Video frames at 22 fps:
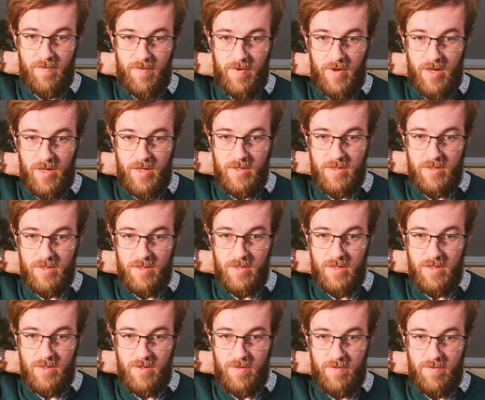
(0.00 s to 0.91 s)
Finds
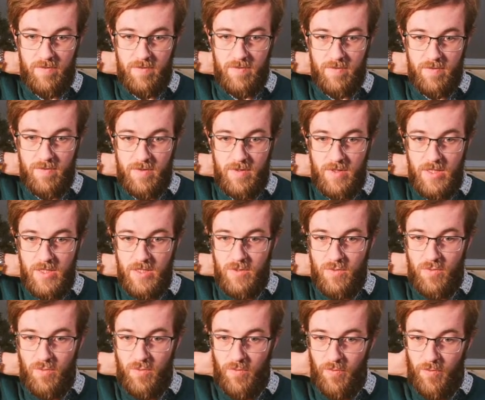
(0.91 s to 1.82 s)
these
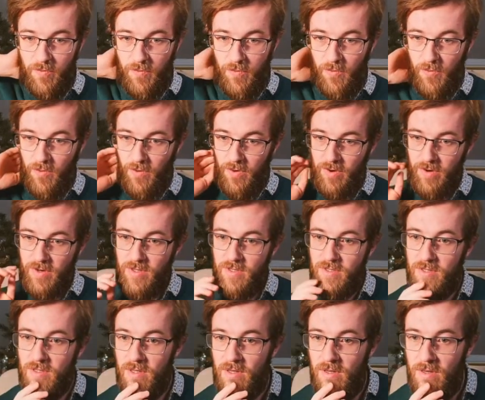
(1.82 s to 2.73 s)
2
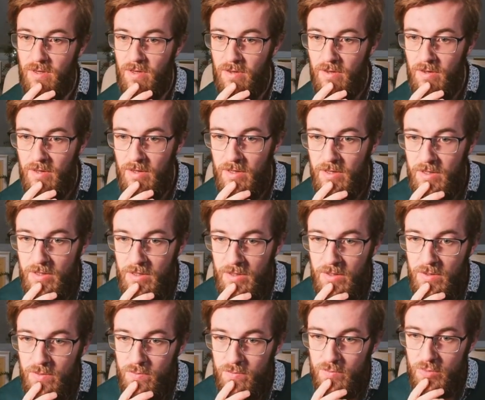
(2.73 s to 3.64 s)
4s,
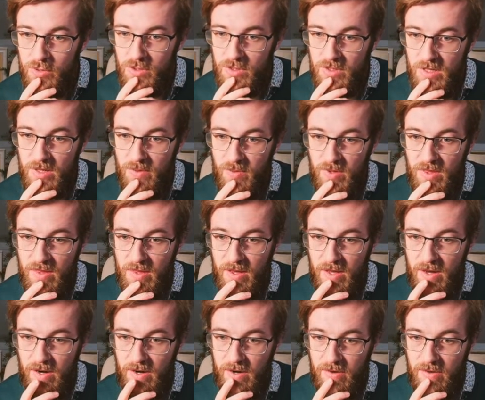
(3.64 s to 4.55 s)
puts them in
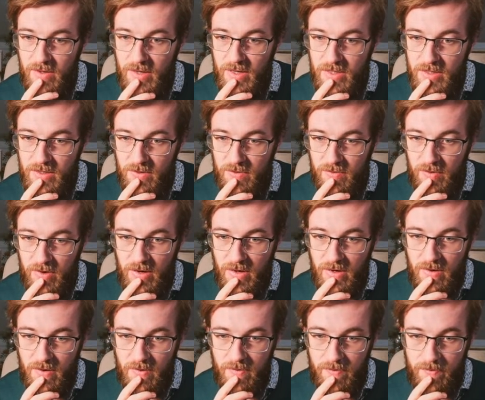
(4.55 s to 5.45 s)
there. That's
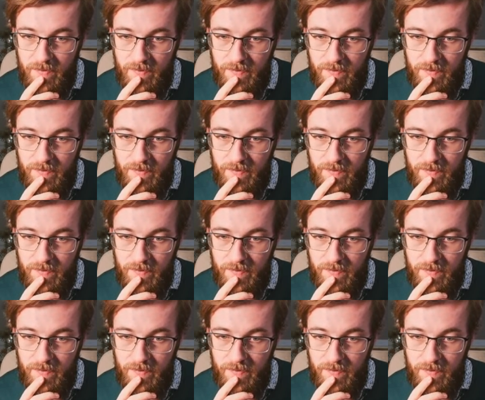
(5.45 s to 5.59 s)
correct.